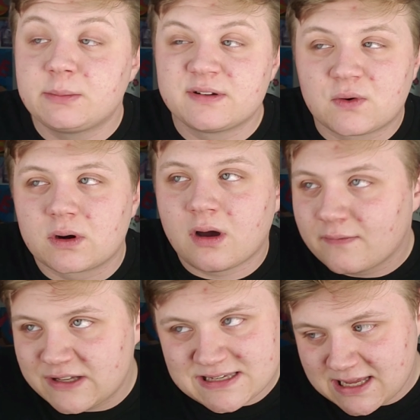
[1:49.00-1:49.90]
done it before,
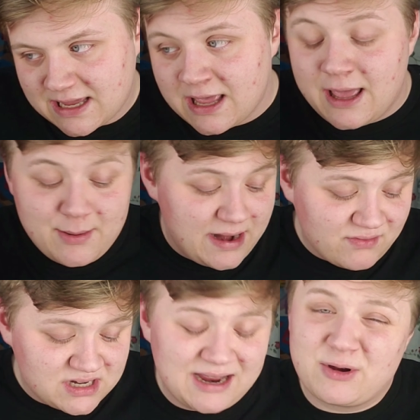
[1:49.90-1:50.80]
obviously, but
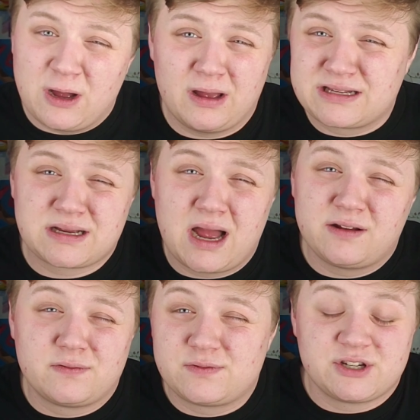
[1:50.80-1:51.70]
every time it's
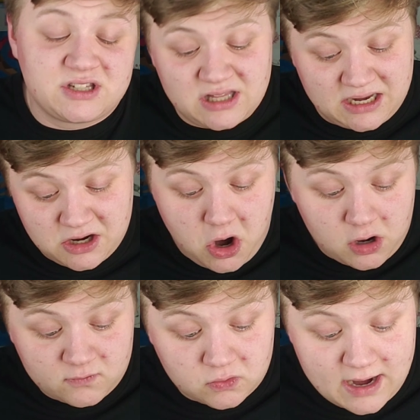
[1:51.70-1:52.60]
kind of just like a
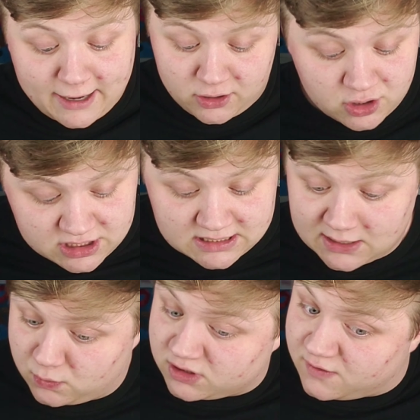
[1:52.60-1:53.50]
carnival ride. You're just
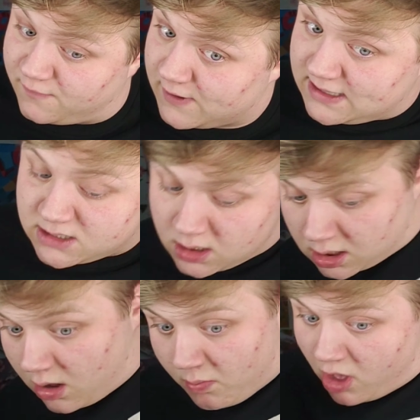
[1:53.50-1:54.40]
like, what the frick's
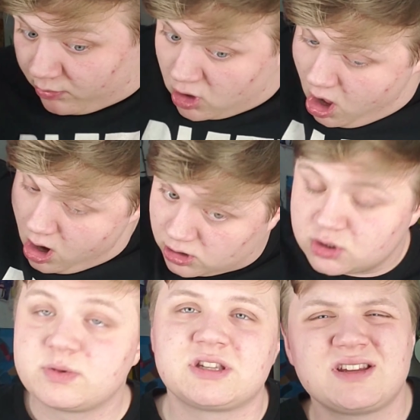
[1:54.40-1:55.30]
gonna come up
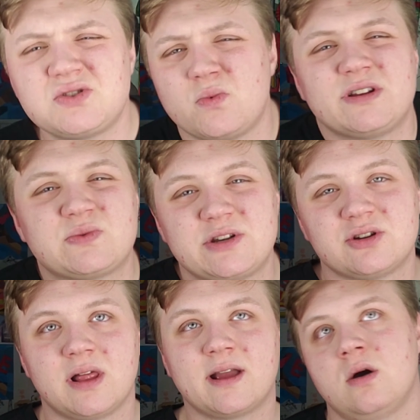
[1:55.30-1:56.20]
next? Besides the ones when
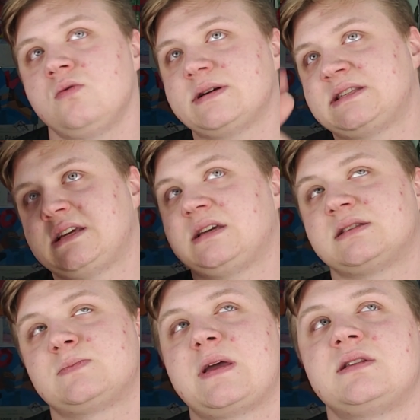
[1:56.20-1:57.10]
you're like, oh, I see,
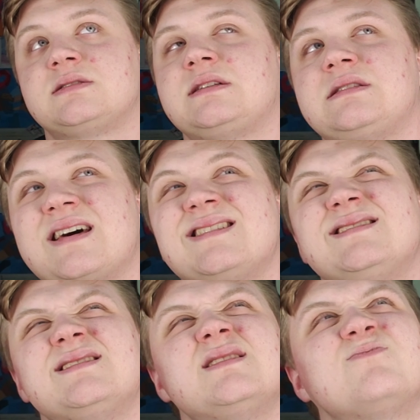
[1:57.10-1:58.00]
it spins, that's
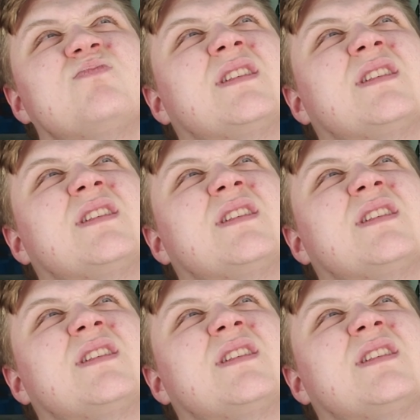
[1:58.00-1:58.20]
nice.